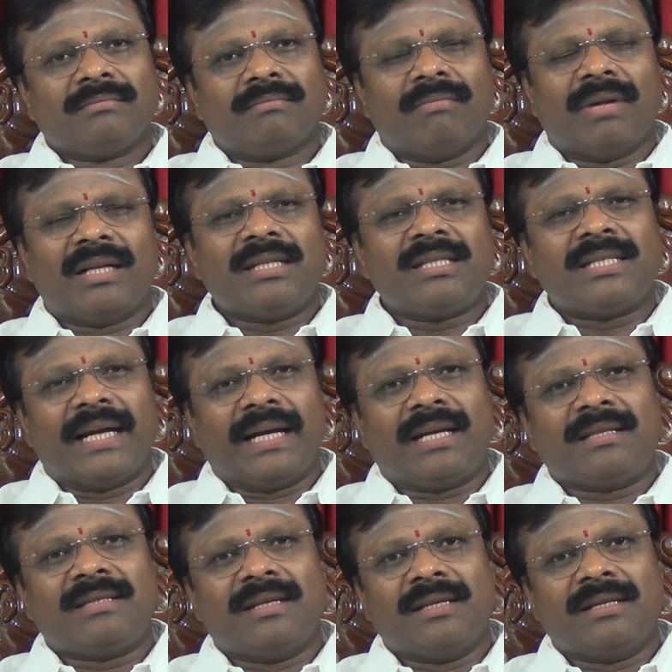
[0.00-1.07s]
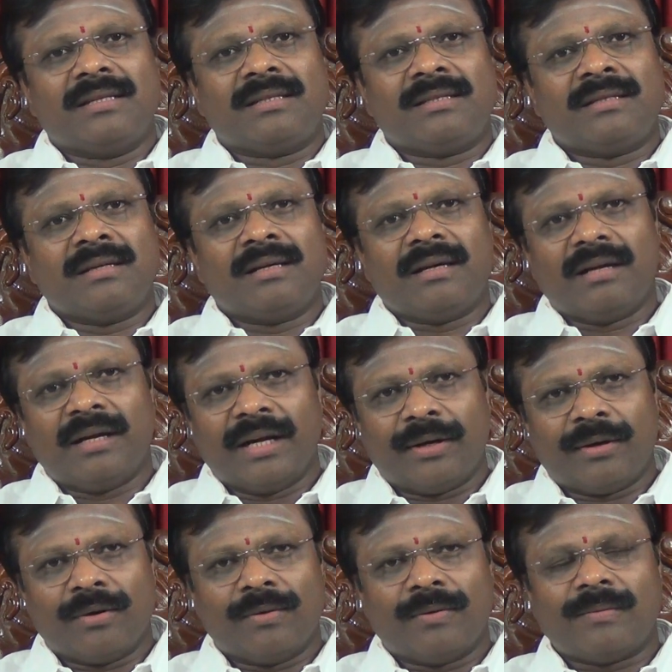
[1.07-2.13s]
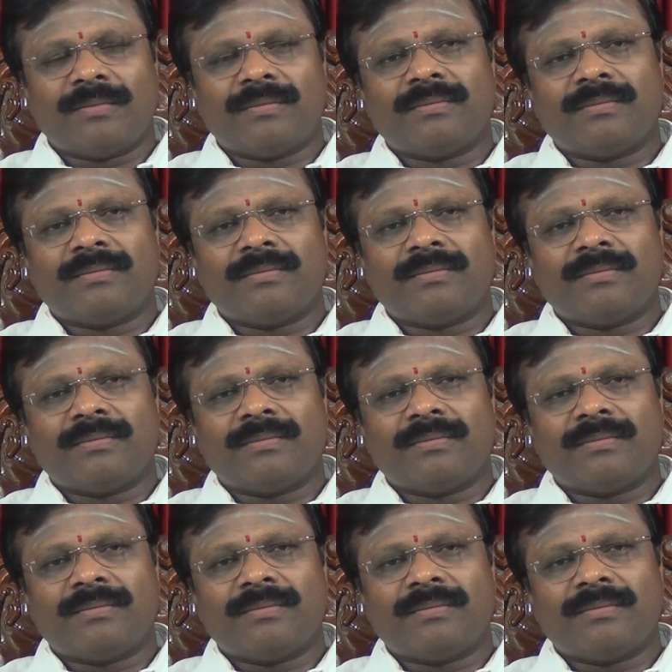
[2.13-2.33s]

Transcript: but his status is retro.